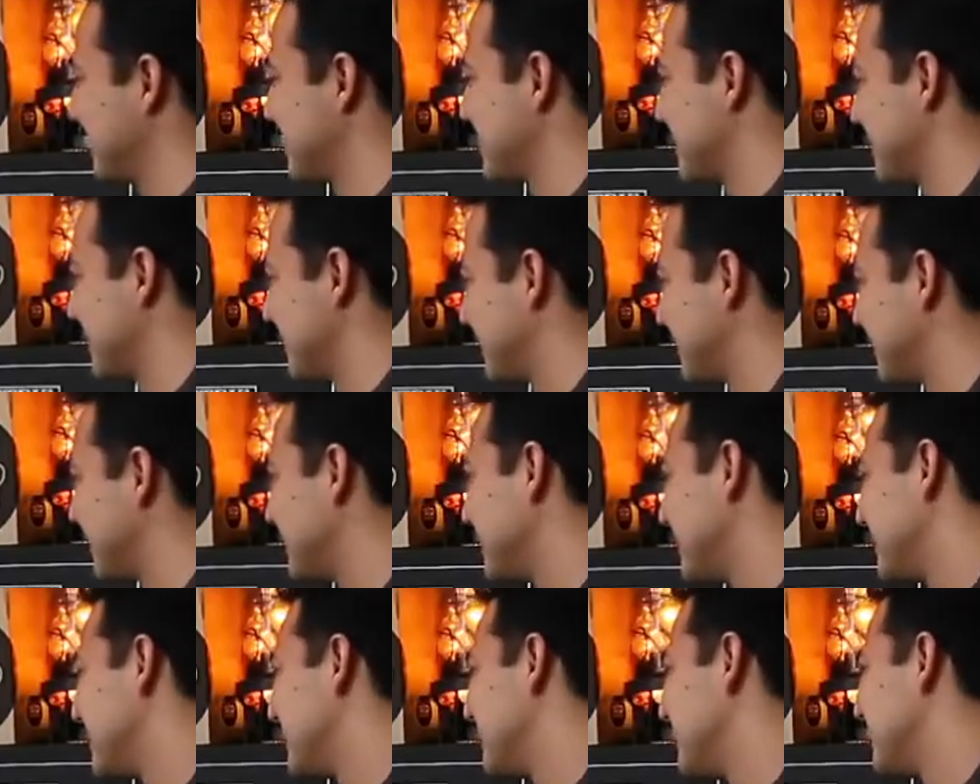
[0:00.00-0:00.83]
So
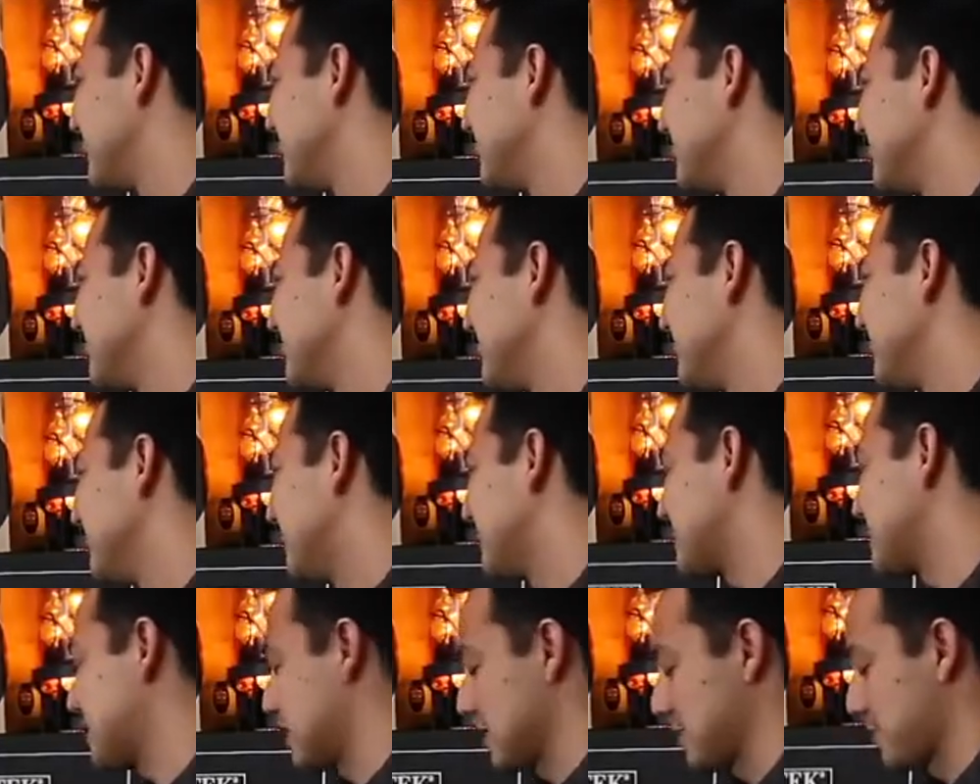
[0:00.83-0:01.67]

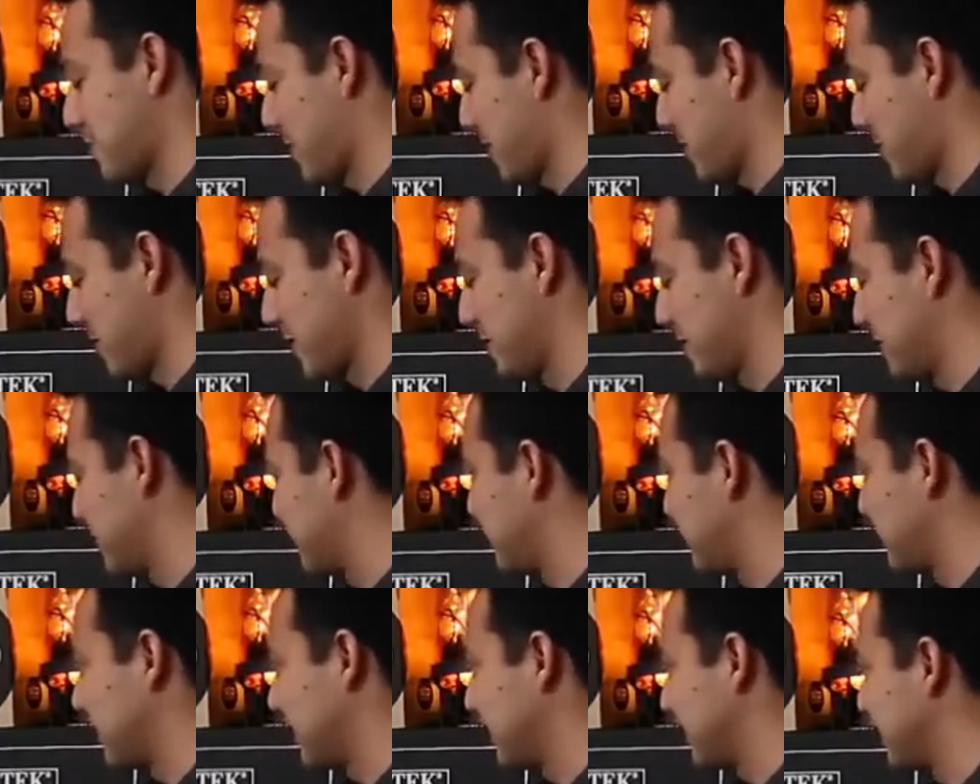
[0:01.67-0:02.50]
that's just my way of
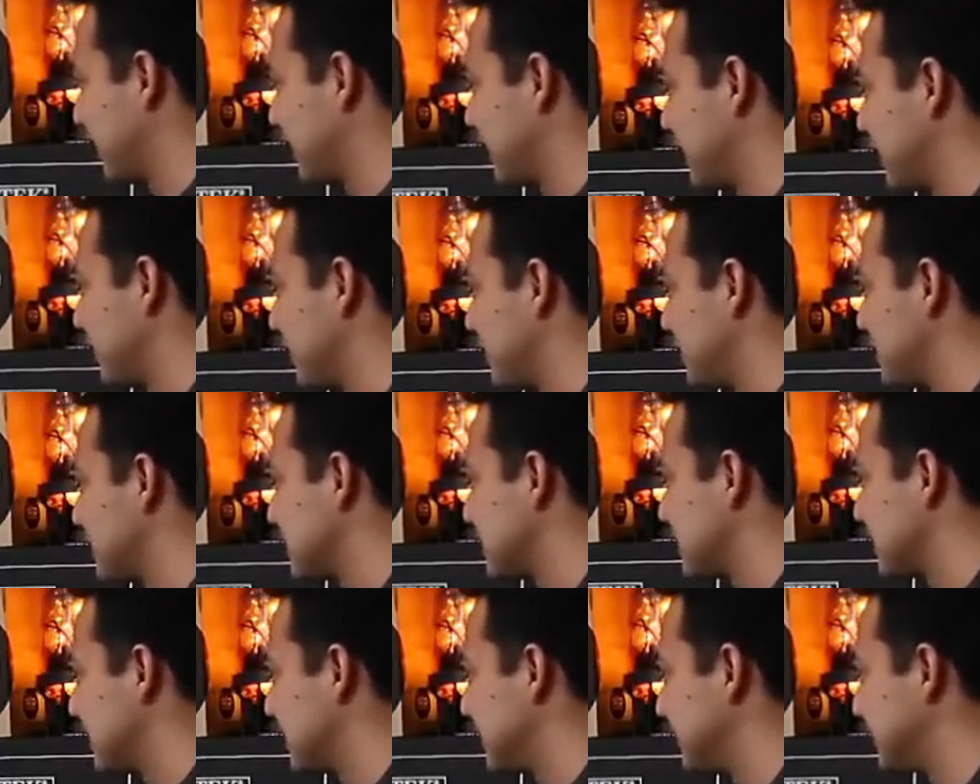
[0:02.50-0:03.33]
thinking,
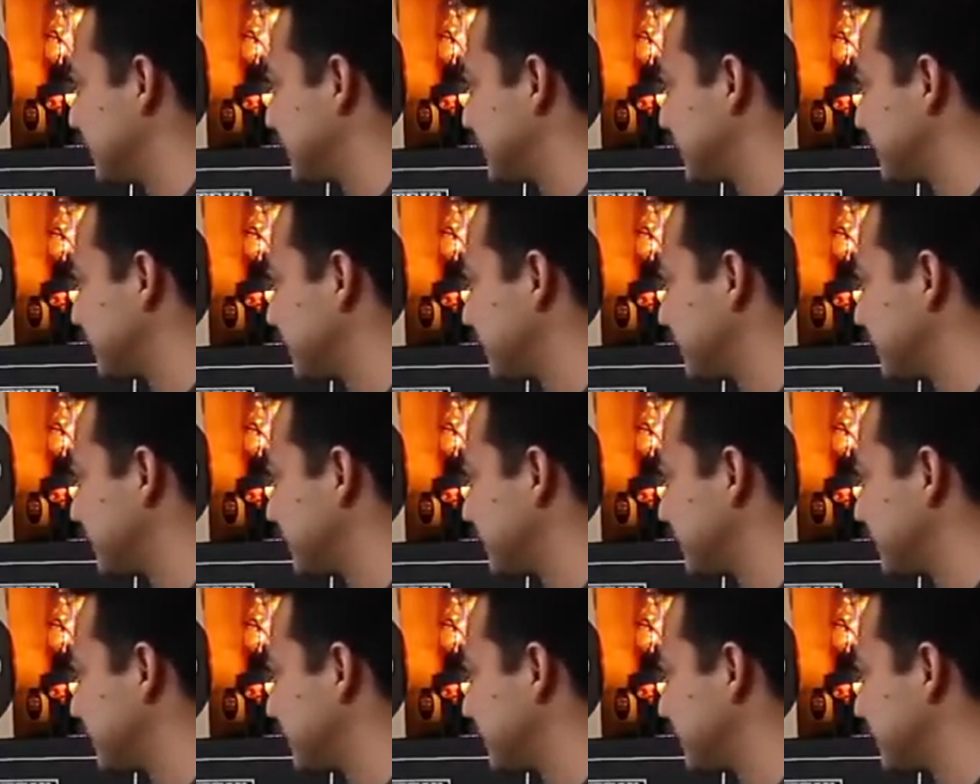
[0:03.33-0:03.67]
anyways. So.